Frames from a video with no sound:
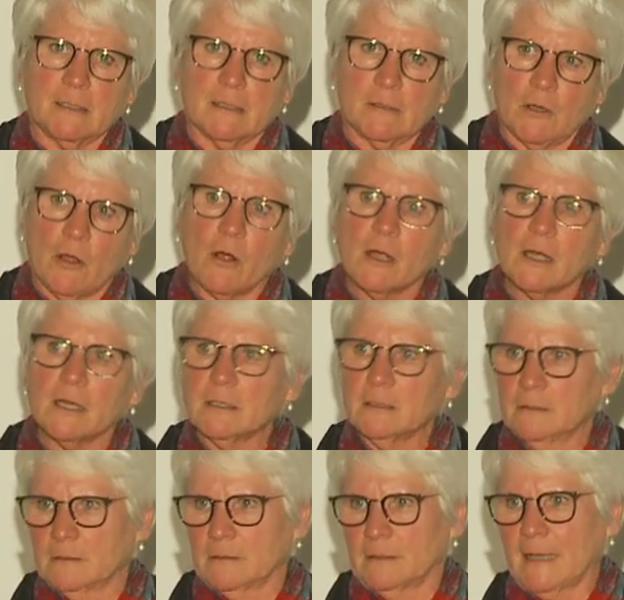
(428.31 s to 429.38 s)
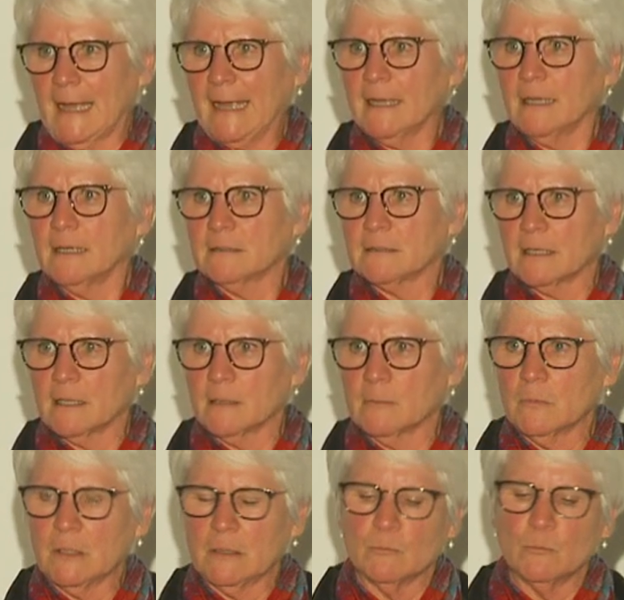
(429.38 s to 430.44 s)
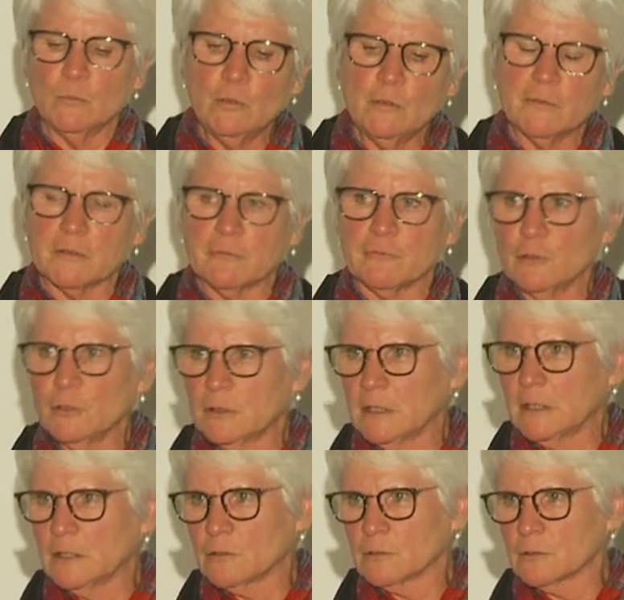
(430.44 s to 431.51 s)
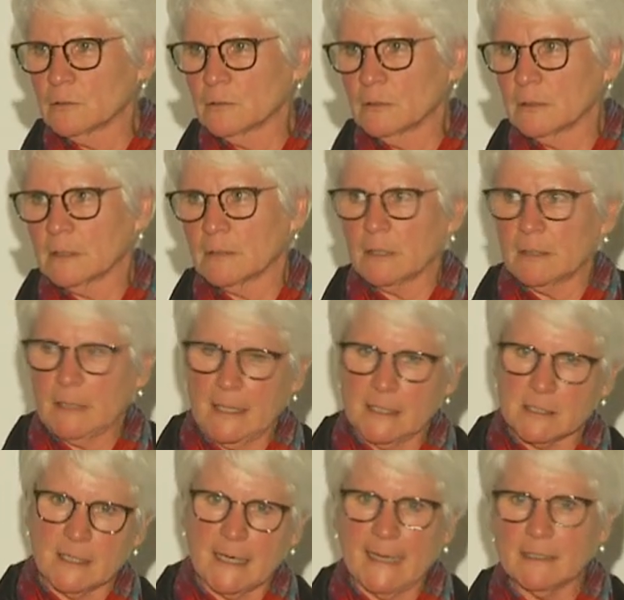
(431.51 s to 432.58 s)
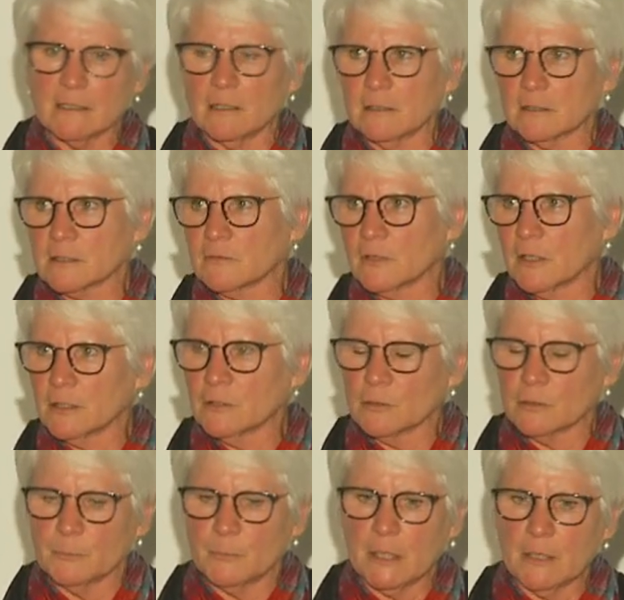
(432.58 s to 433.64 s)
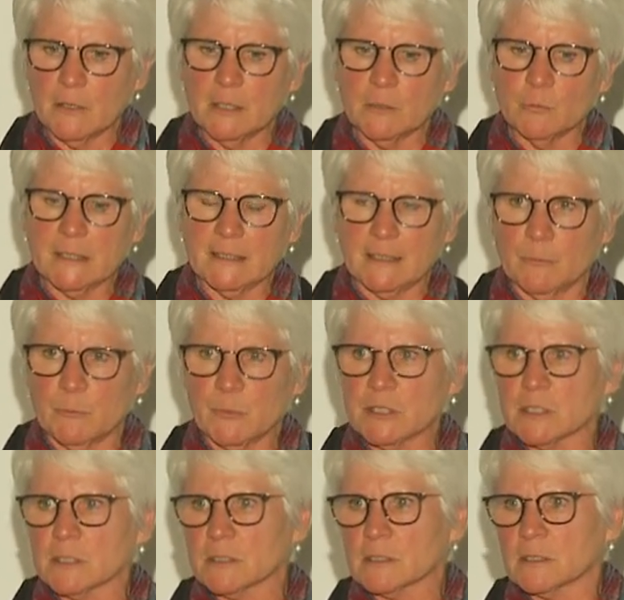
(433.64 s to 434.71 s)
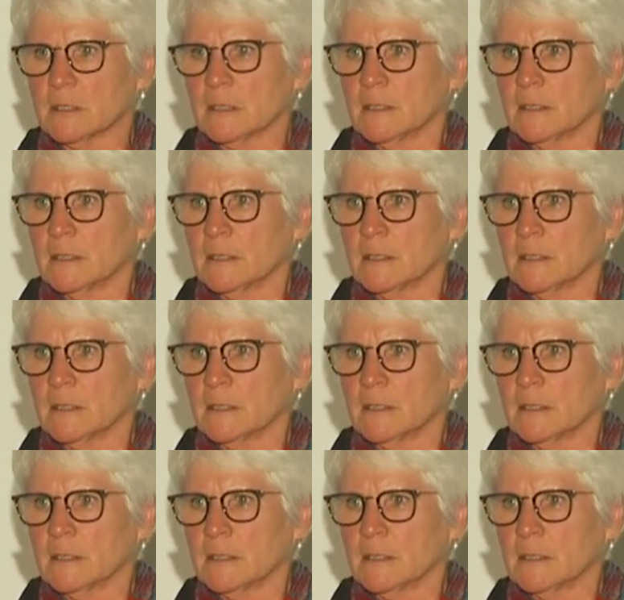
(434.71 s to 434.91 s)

longer hanging time, move the fruit into, as a late cultivar, into a period where temperatures